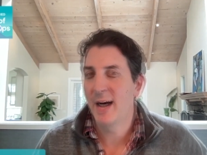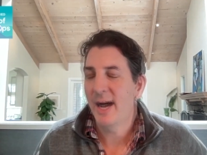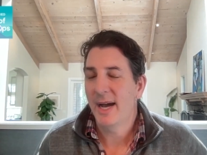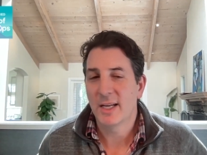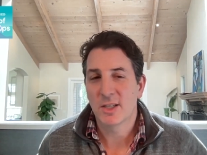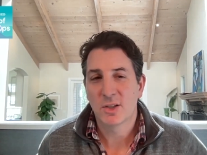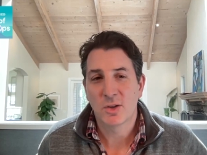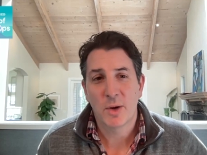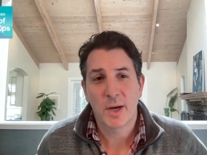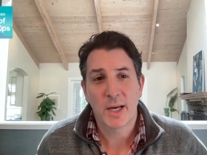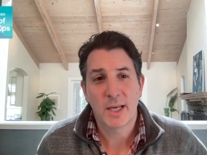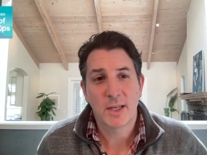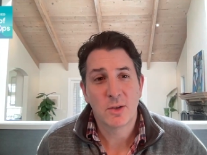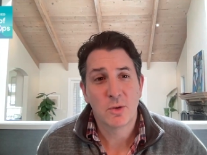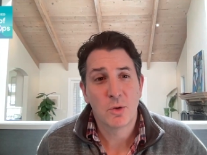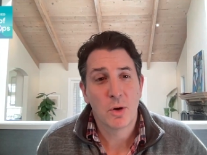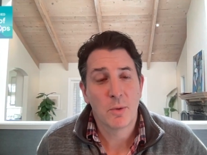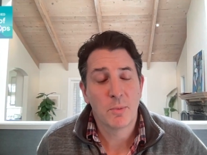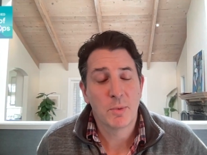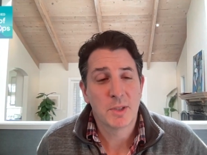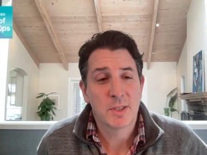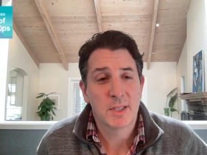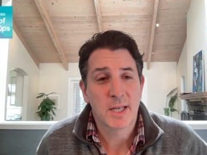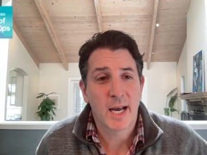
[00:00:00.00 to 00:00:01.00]
I so I
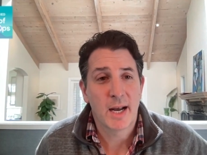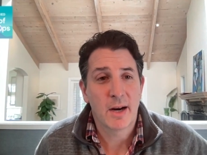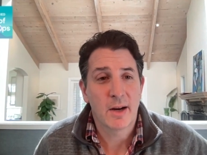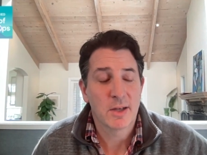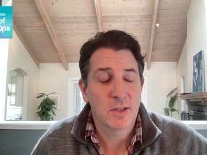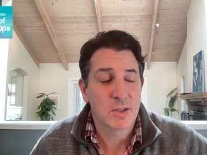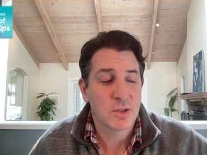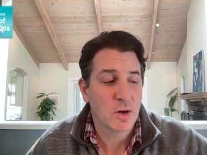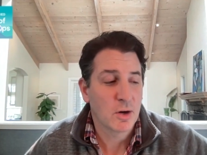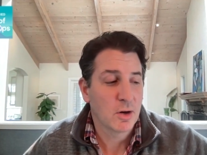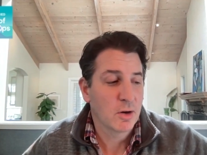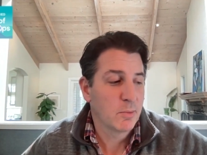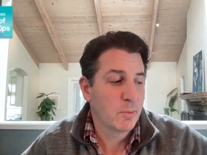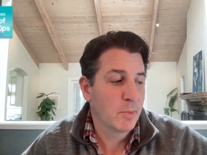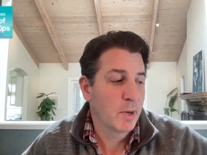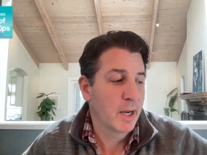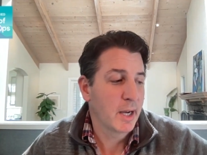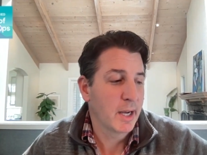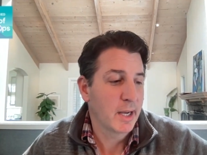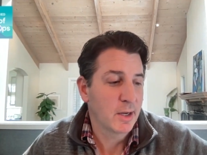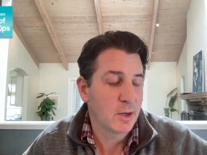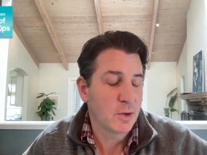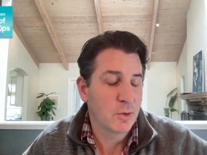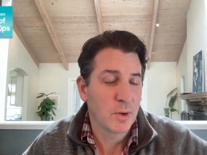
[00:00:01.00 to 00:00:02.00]
grew up in Seattle. I started
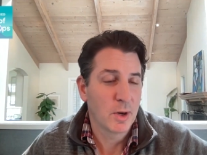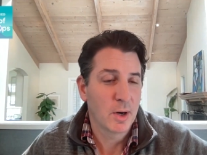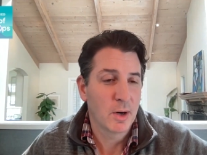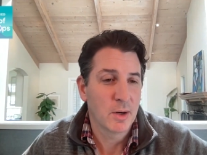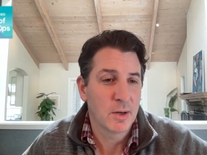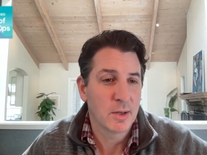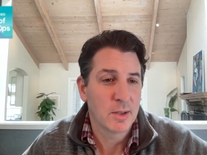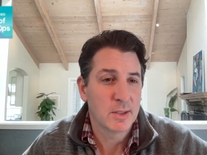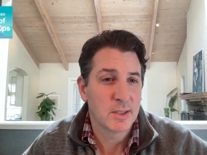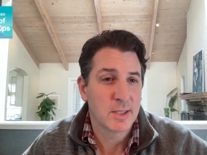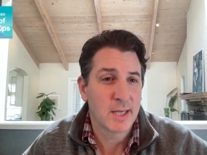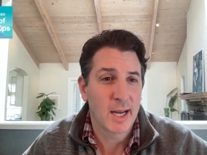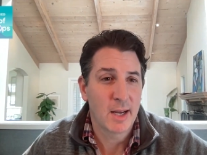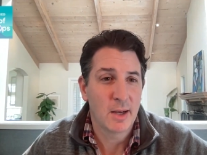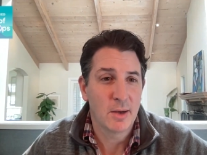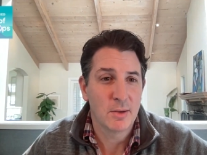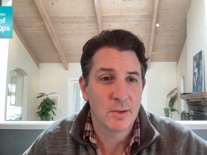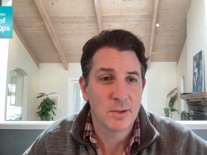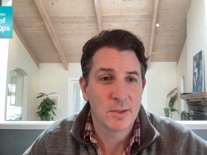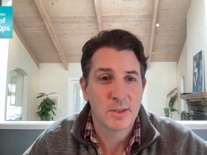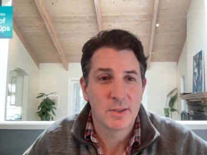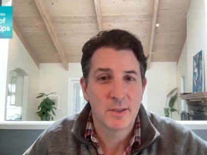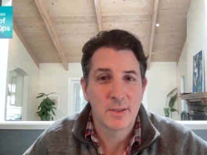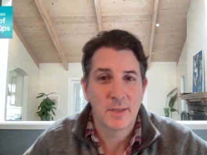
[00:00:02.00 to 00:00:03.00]
my career in
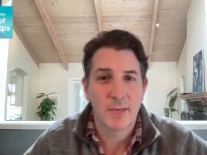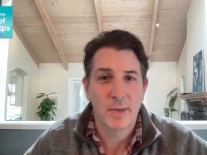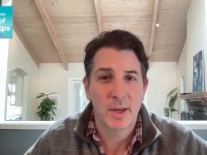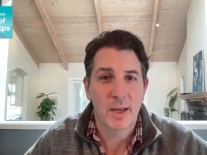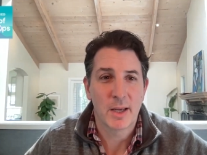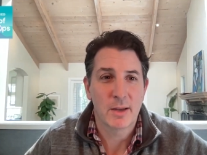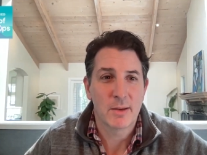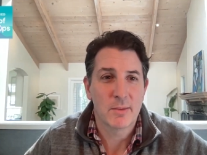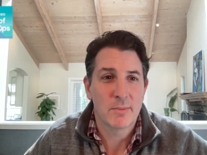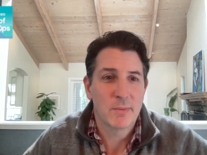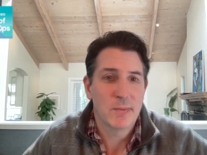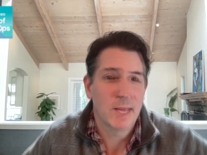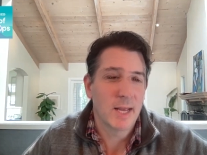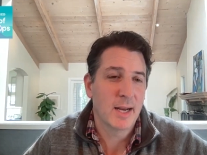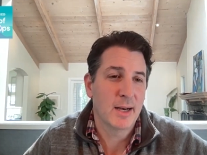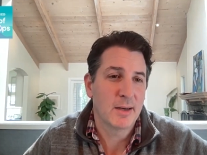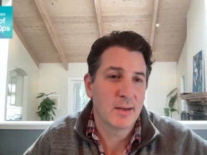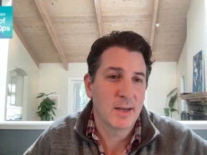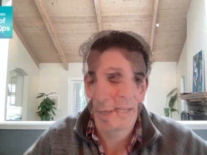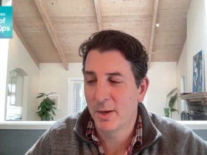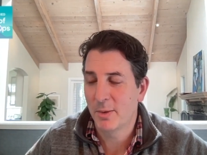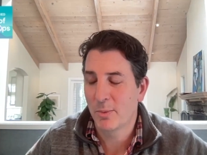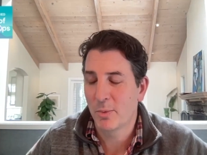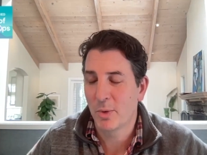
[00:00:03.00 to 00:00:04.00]
sales, like
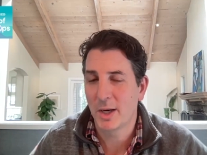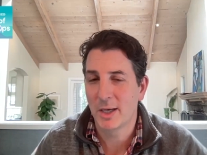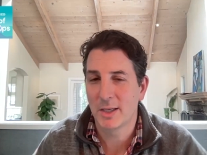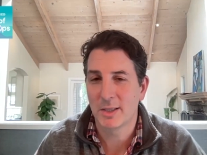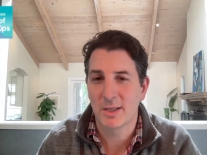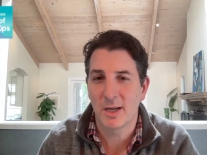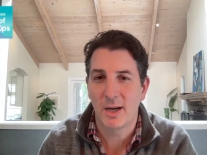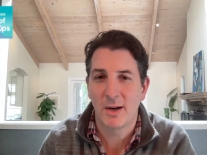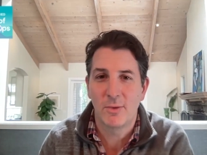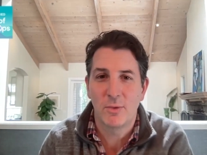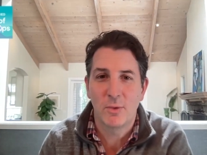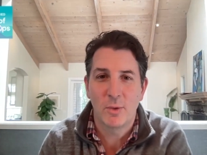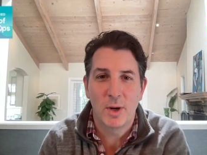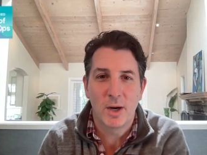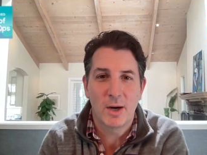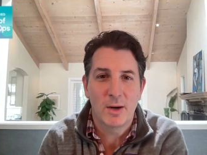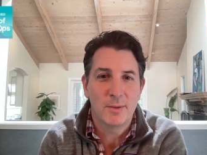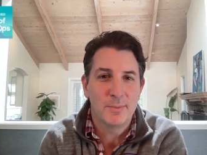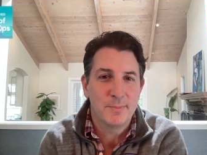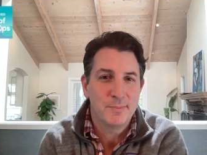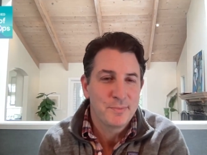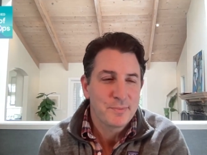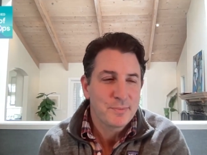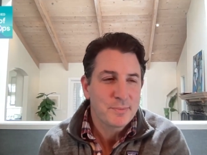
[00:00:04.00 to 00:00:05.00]
in enterprise software,